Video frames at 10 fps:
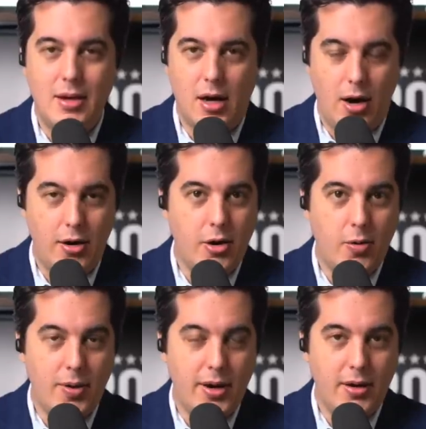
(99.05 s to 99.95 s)

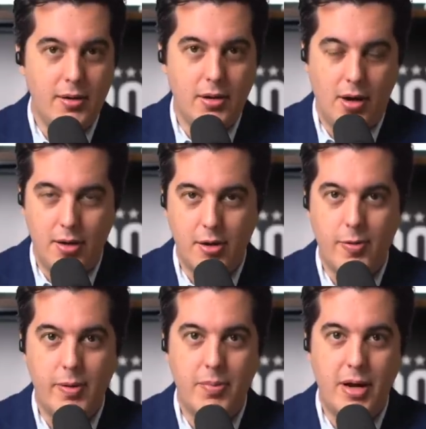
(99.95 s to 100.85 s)
Conquering
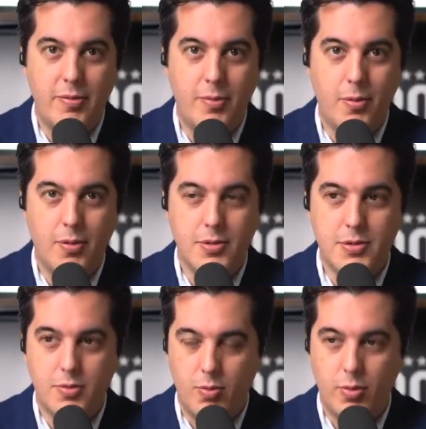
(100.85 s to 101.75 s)
by
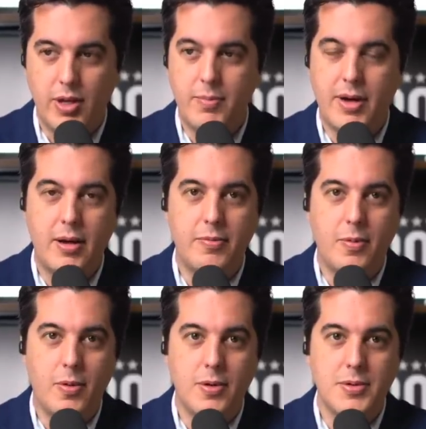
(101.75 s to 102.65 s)
force, ruling by
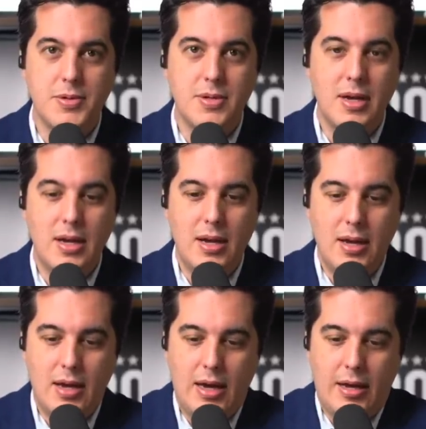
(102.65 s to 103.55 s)
force,
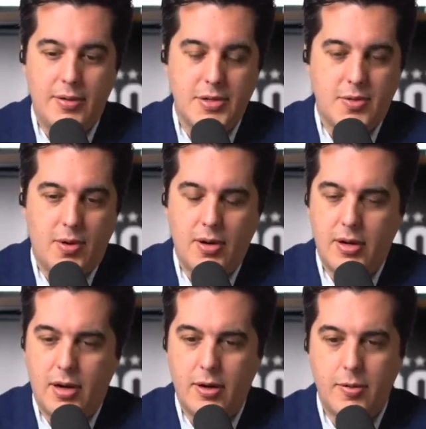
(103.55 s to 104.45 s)
the strong
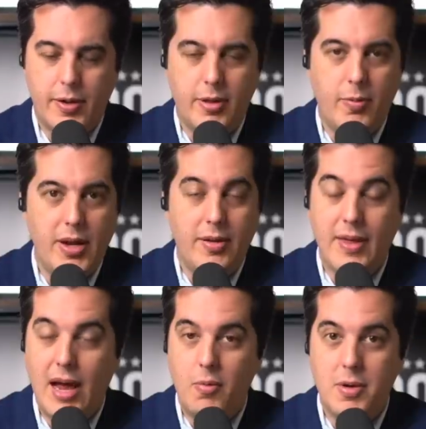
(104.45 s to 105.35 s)
conquering the weak,
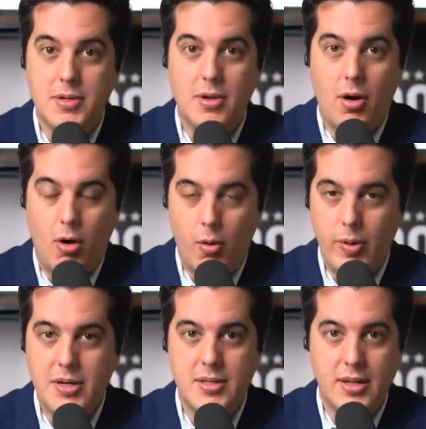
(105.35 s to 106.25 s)
that was
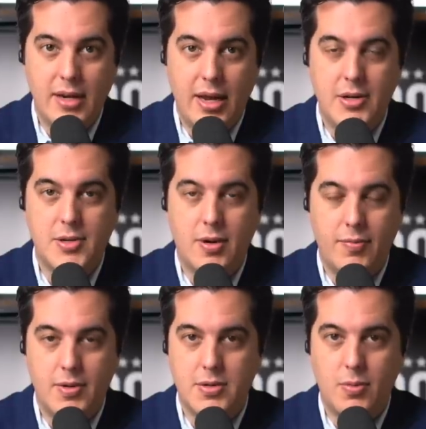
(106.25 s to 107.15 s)
always the nature
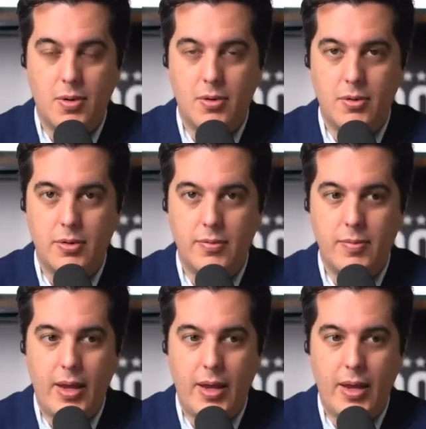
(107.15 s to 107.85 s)
of this world.